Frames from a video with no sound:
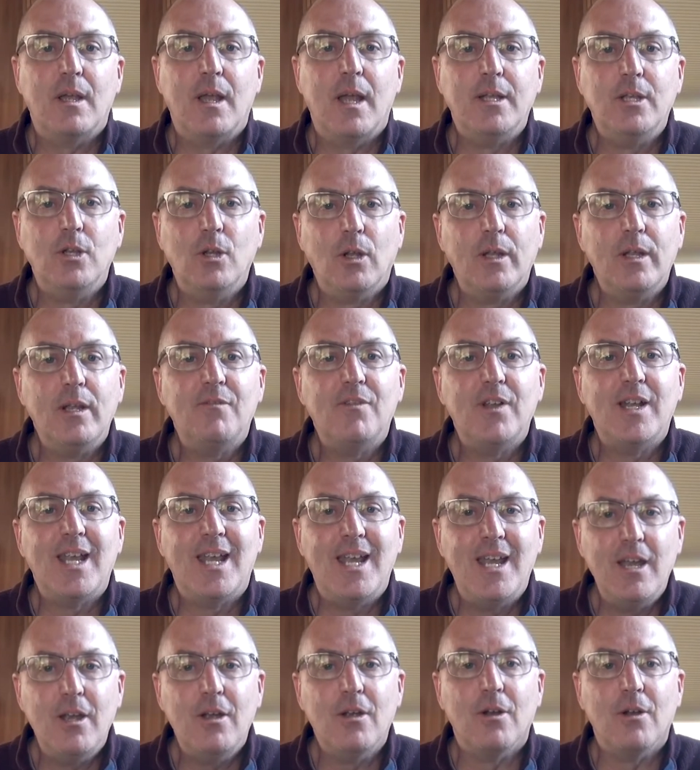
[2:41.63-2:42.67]
and you'll even
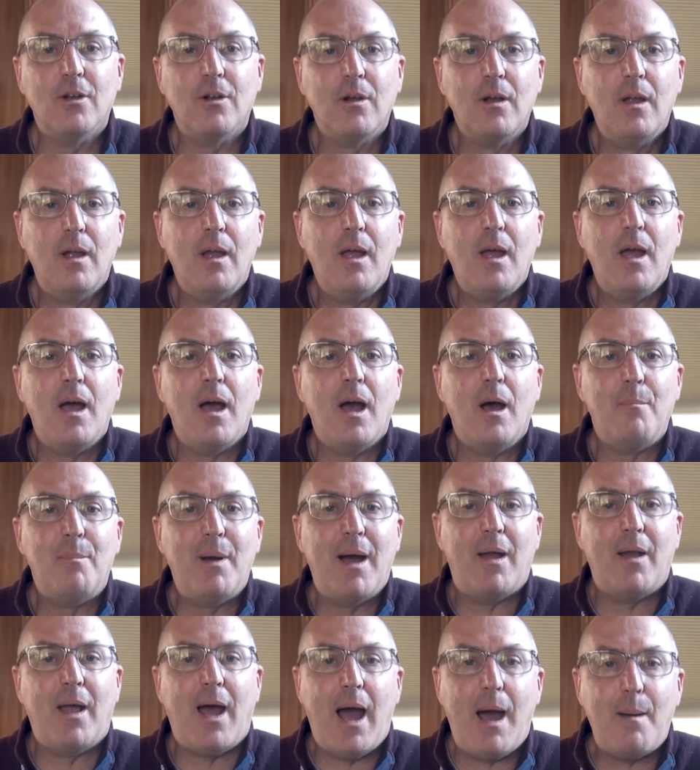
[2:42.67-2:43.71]
hear
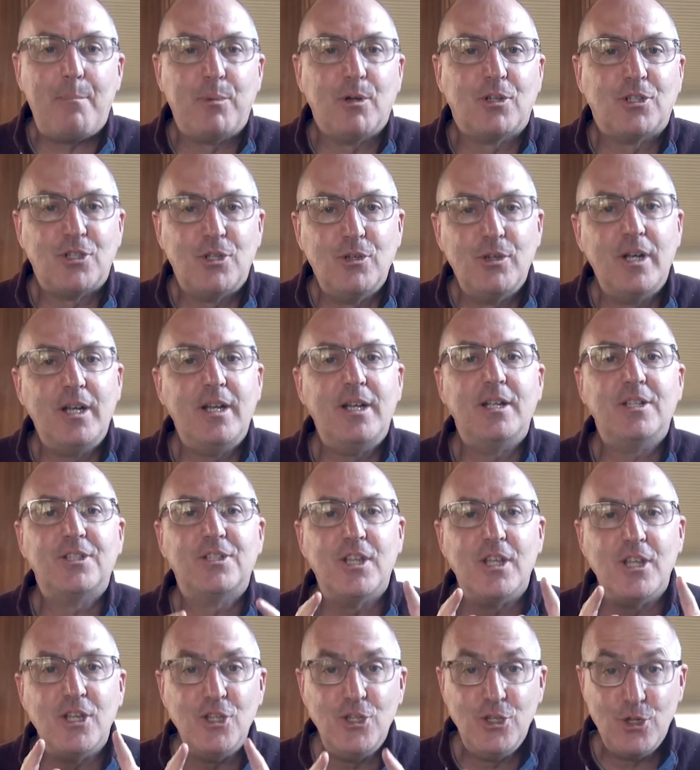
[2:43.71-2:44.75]
about opportunities
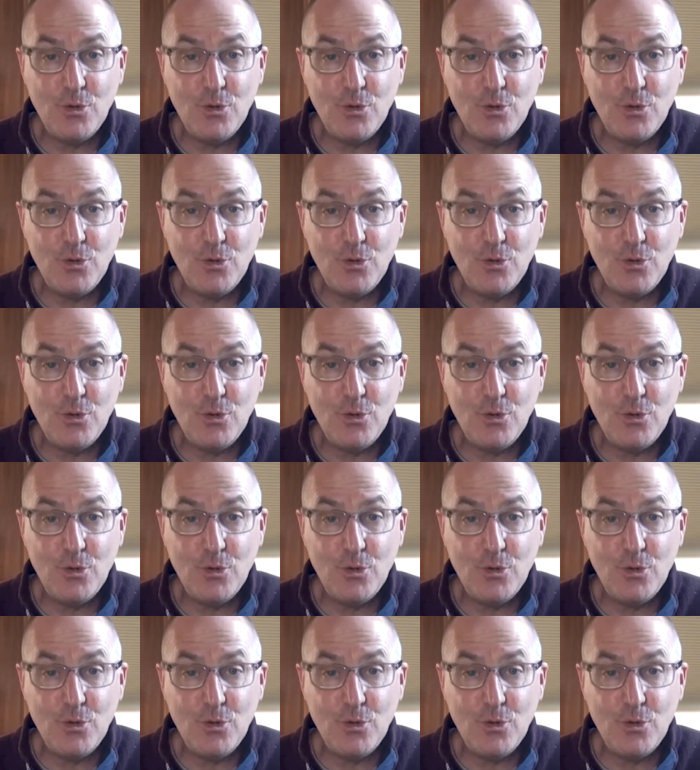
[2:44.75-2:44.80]
that